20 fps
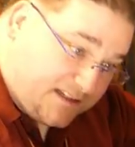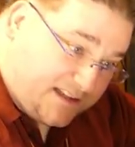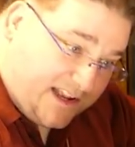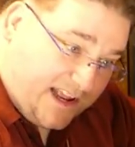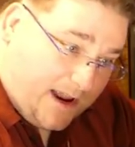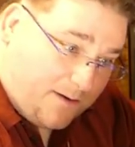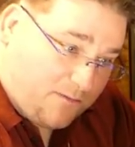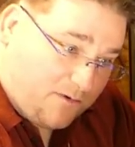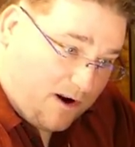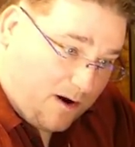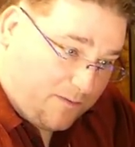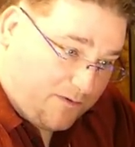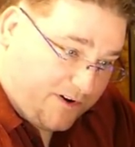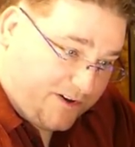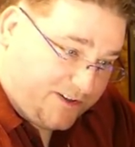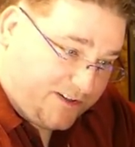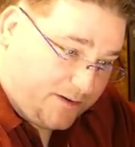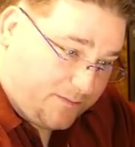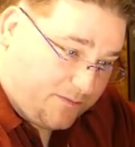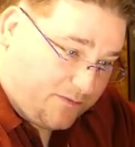camera
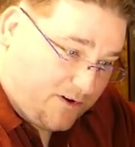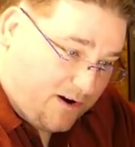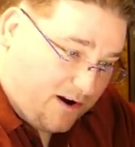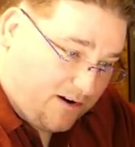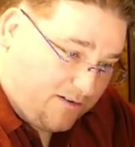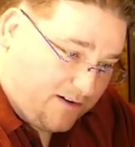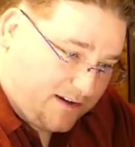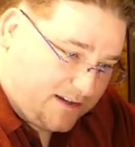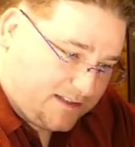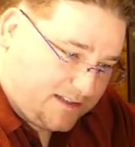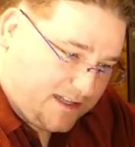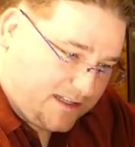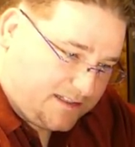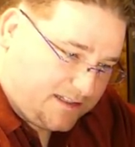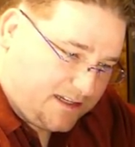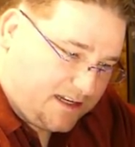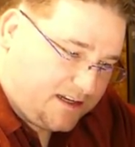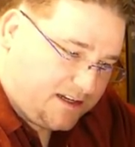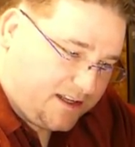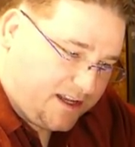operation in progress, that's
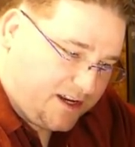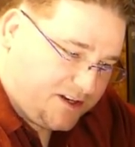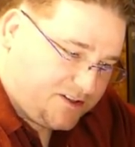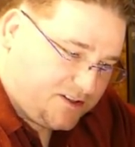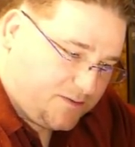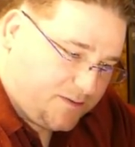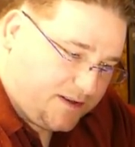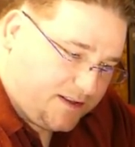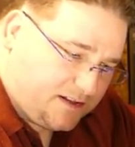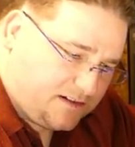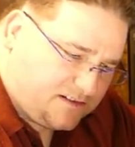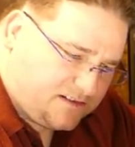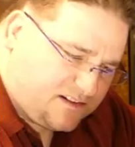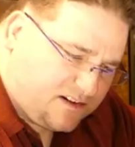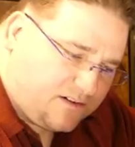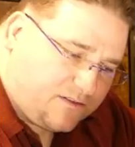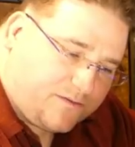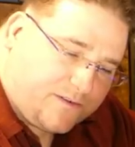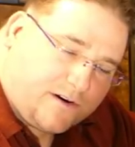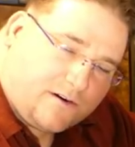an indication to me that there's
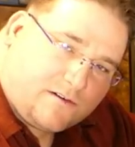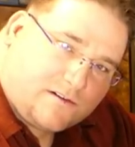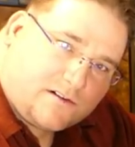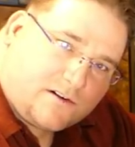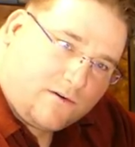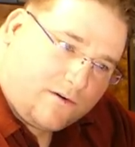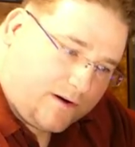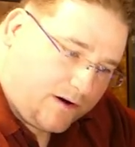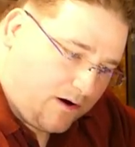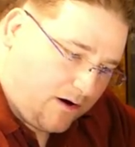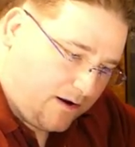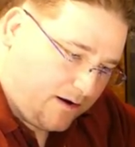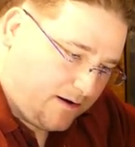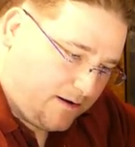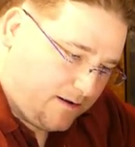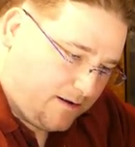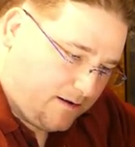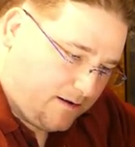interference going on.